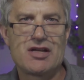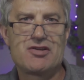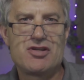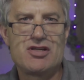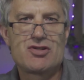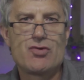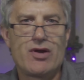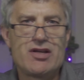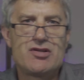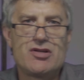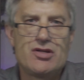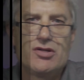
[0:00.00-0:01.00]
that she's going
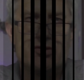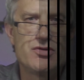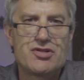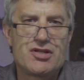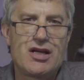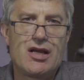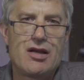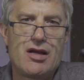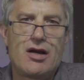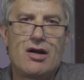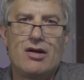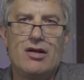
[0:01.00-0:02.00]
to use in
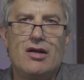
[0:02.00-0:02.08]
there.